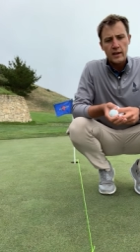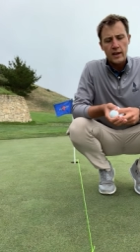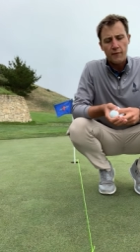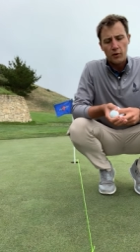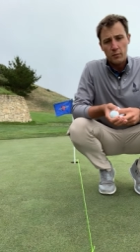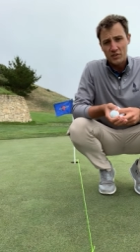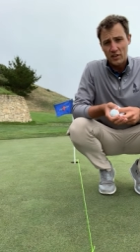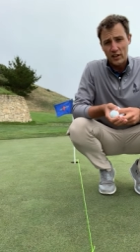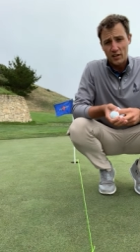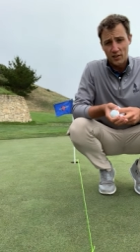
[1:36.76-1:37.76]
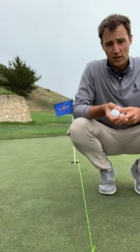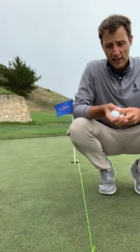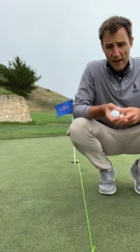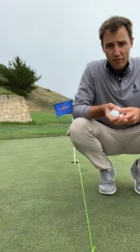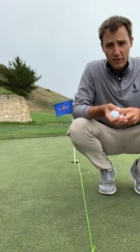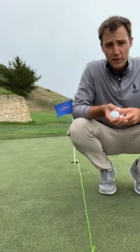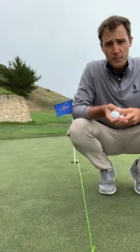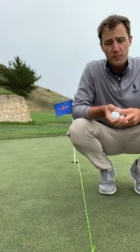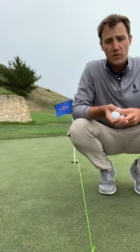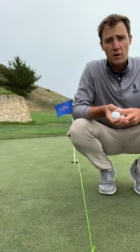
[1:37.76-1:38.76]
If you're missing it to the left,
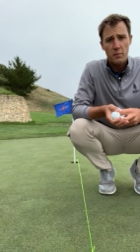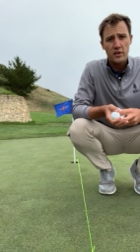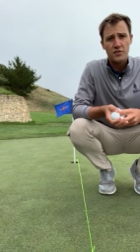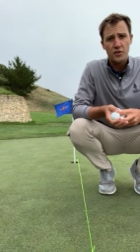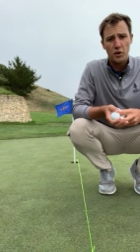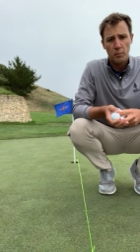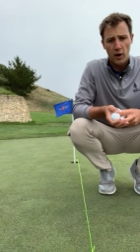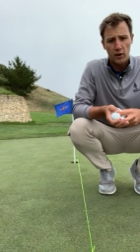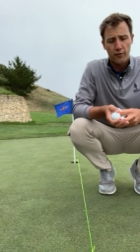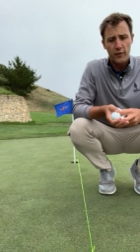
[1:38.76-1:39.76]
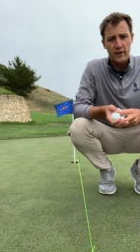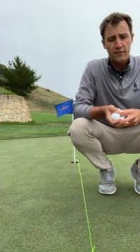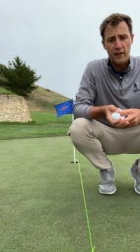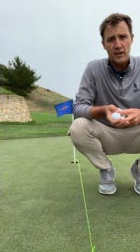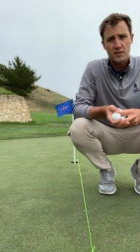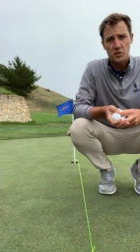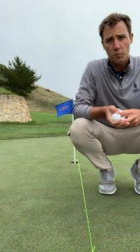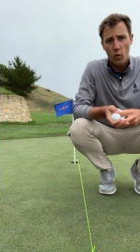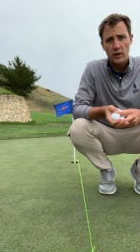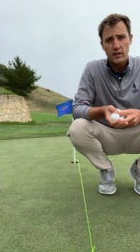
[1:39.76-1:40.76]
it means that your putter face is
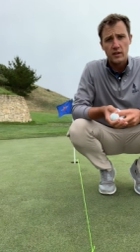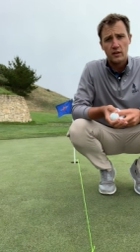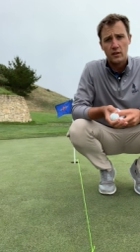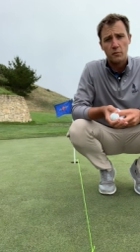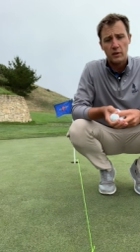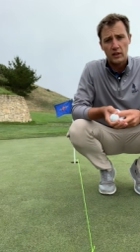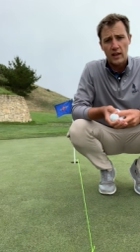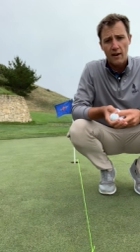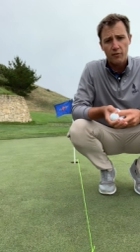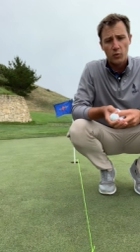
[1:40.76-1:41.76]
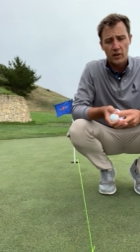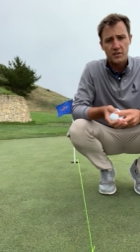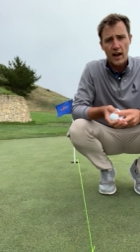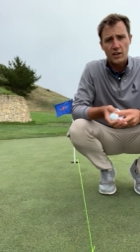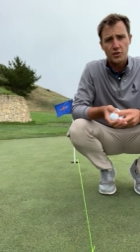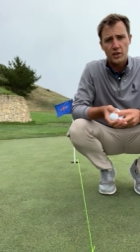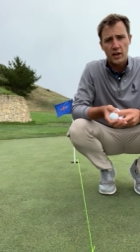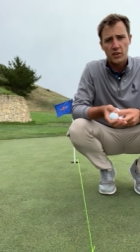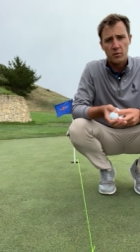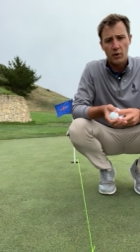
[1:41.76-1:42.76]
pointed a little bit left when it's actually
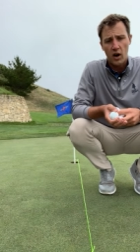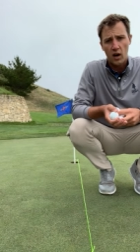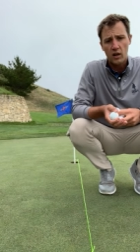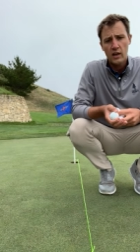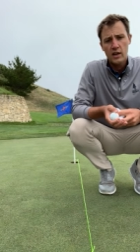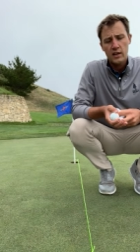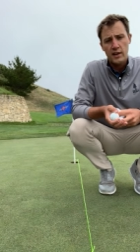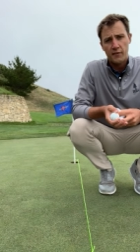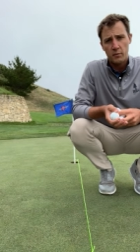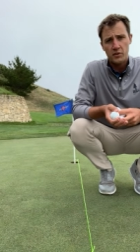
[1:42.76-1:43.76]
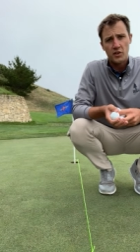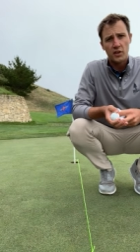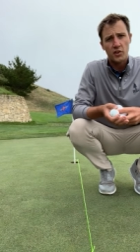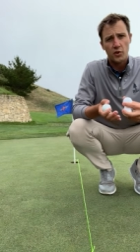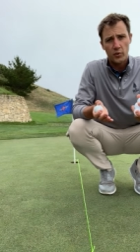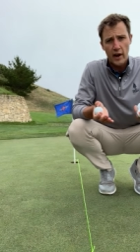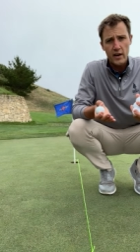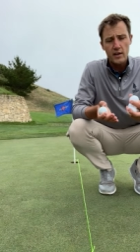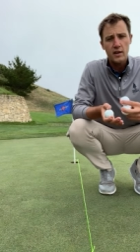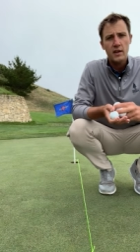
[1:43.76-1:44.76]
hitting the ball. If you're missing it to the
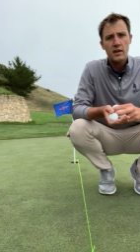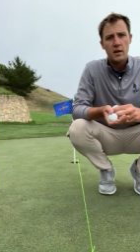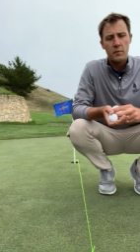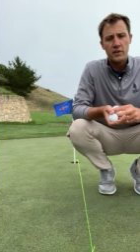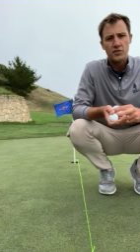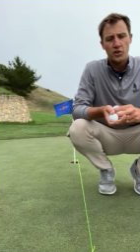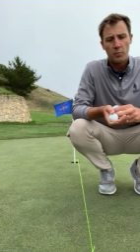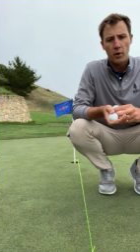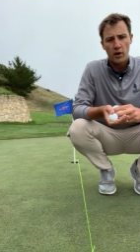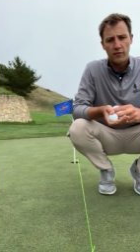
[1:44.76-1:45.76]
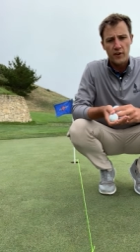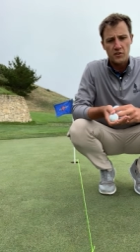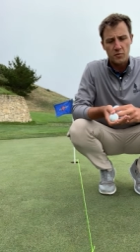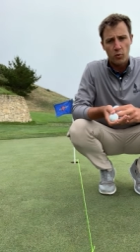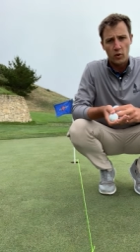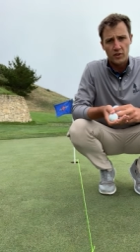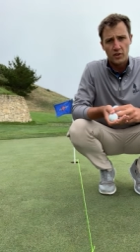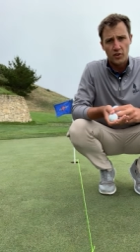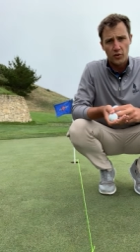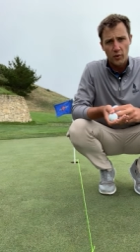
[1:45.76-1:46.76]
right, it means that your putter face is
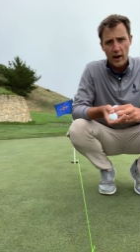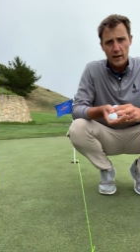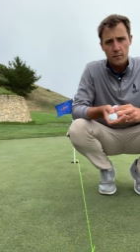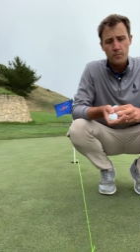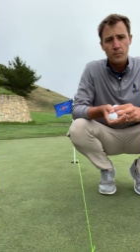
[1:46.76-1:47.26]
pointed to the right.